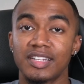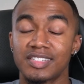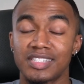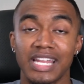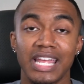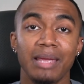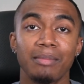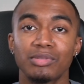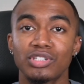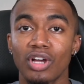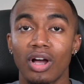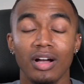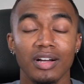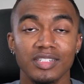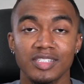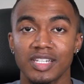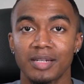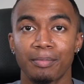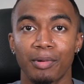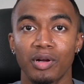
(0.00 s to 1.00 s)
same
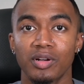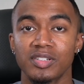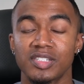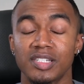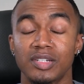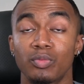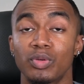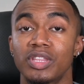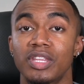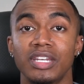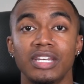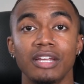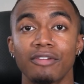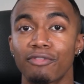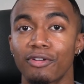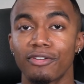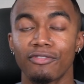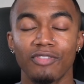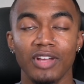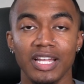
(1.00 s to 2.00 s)
toxic person with a
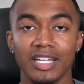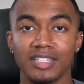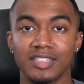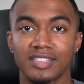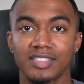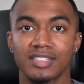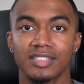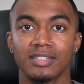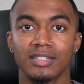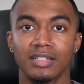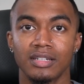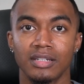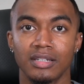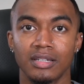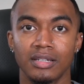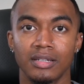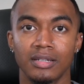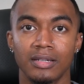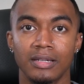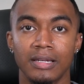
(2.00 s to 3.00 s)
different face.
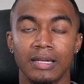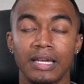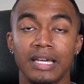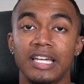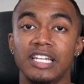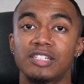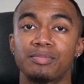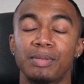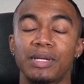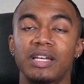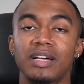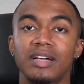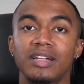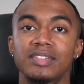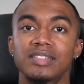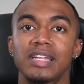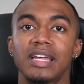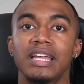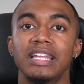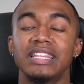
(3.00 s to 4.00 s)
It's
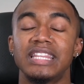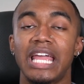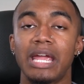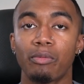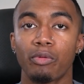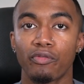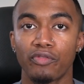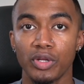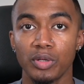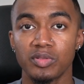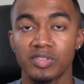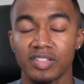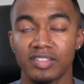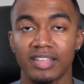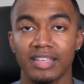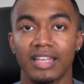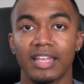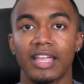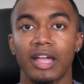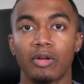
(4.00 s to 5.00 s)
because they refuse to
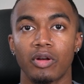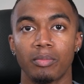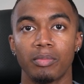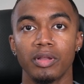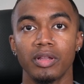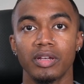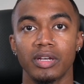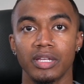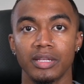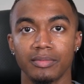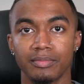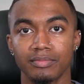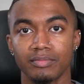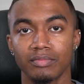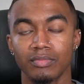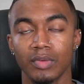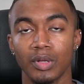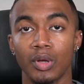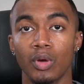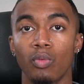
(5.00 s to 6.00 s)
take accountability.
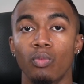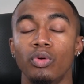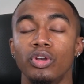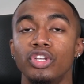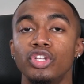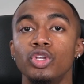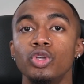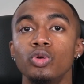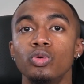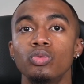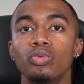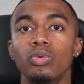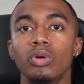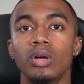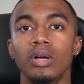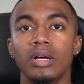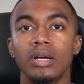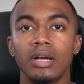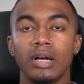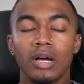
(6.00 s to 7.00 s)
When you
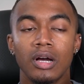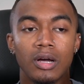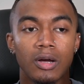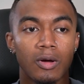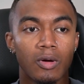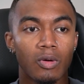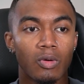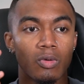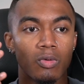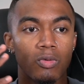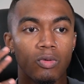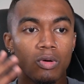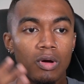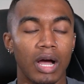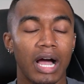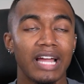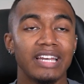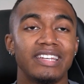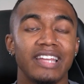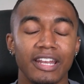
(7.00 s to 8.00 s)

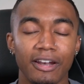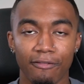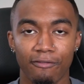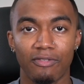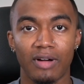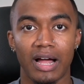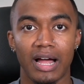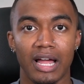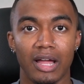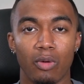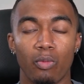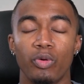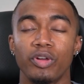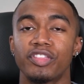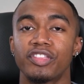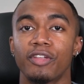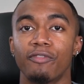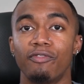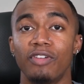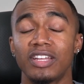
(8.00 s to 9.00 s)
identify
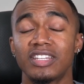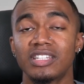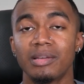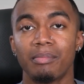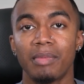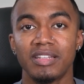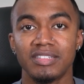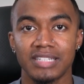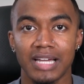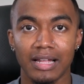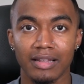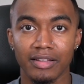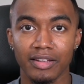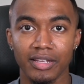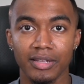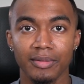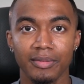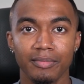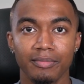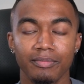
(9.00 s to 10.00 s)
with the victim
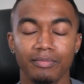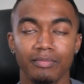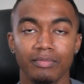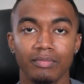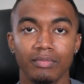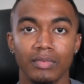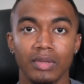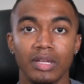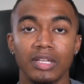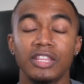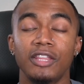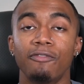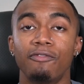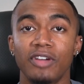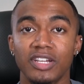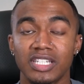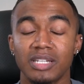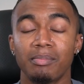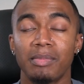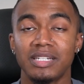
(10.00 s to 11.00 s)
mentality, the
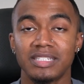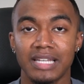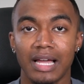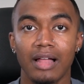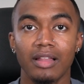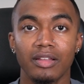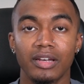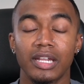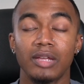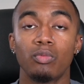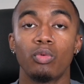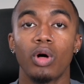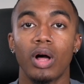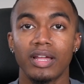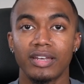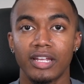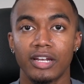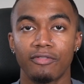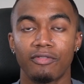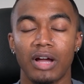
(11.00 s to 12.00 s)
victim mentality will
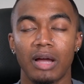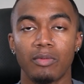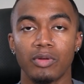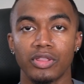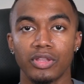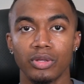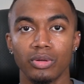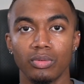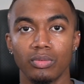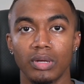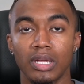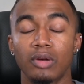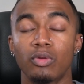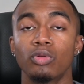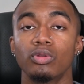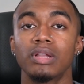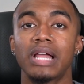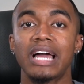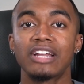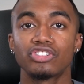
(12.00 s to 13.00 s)
identify with you.
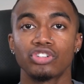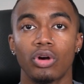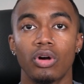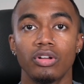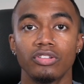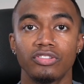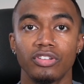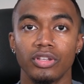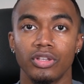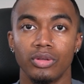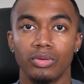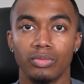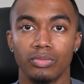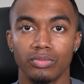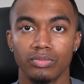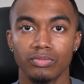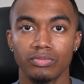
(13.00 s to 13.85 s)
It'll latch onto you